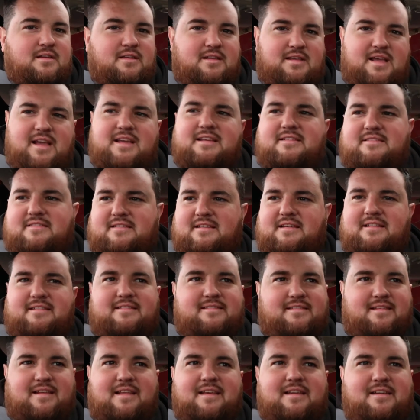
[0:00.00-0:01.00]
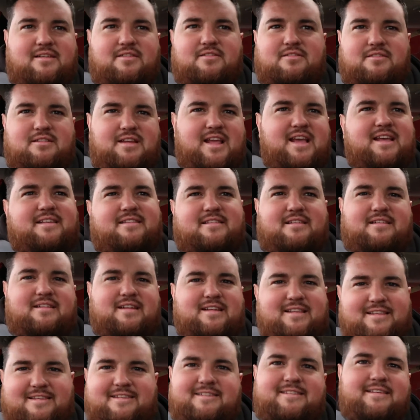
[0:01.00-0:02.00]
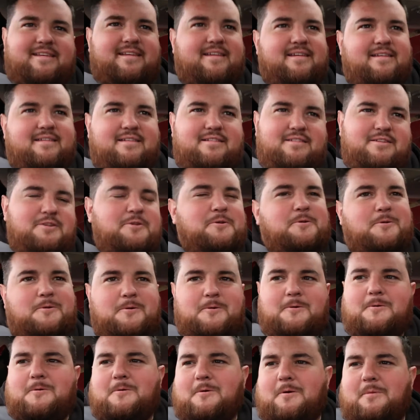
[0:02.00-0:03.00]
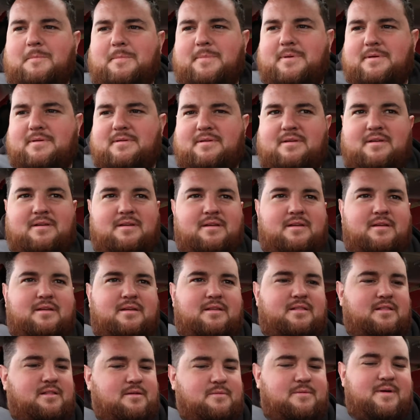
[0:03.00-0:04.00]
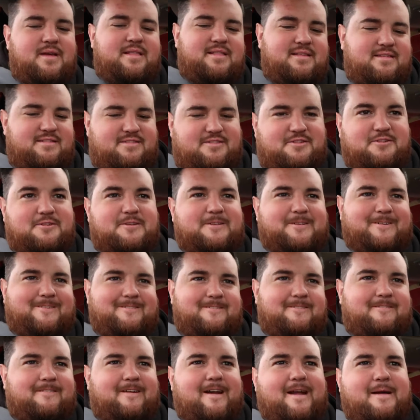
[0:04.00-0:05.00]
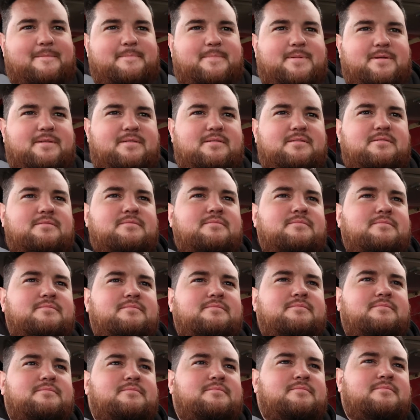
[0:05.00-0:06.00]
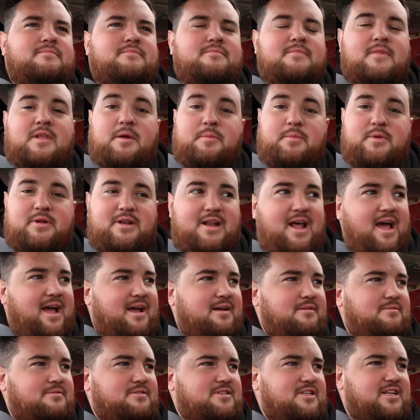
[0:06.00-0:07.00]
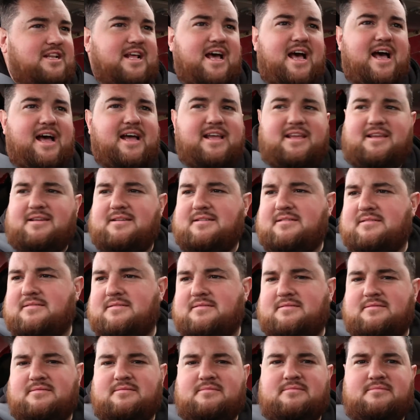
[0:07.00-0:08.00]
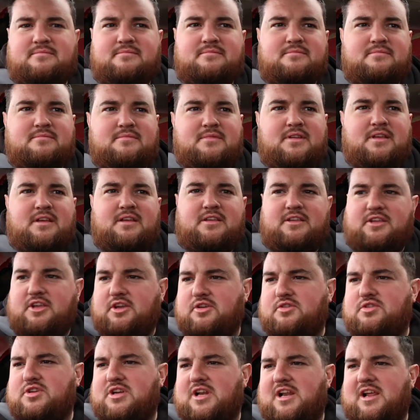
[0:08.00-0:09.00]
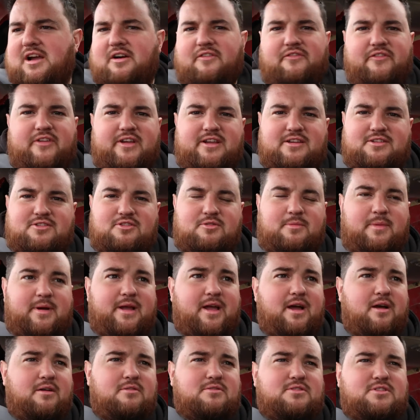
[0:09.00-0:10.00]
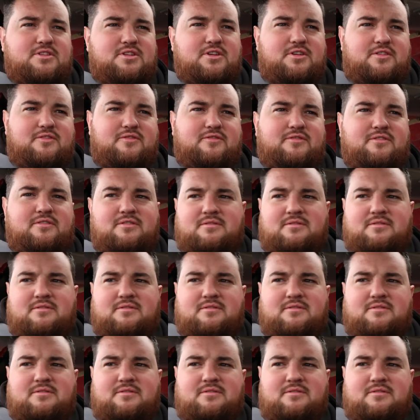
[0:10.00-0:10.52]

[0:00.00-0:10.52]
Yes, it's legal. Yes, I can see. Shut up. The weather's just crap. But now, today, usually I fix all my own stuff.